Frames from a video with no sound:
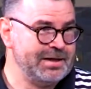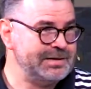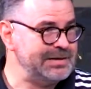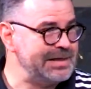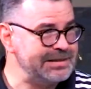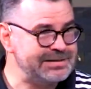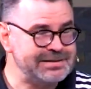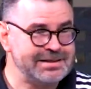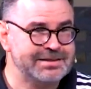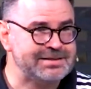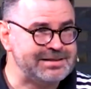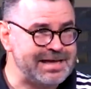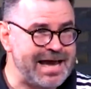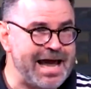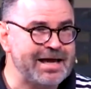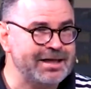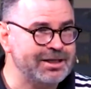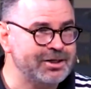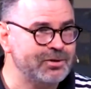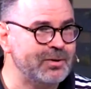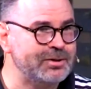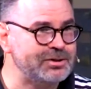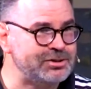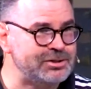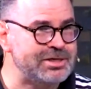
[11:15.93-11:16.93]
And that's
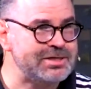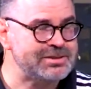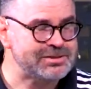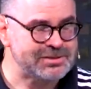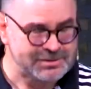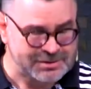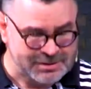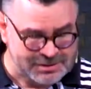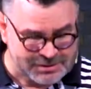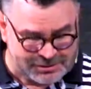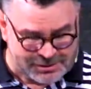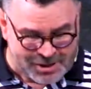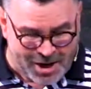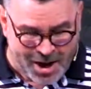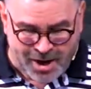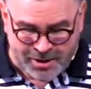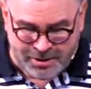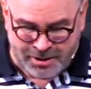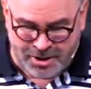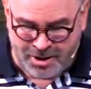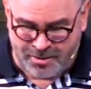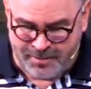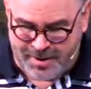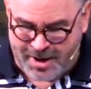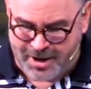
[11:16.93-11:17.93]
exactly what Jesus is
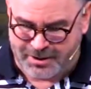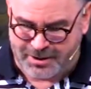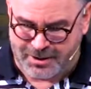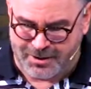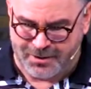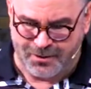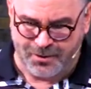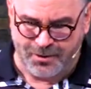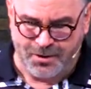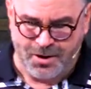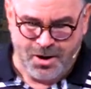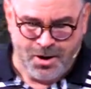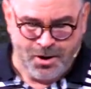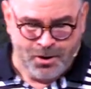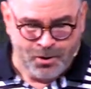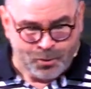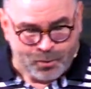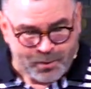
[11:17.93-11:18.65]
talking about here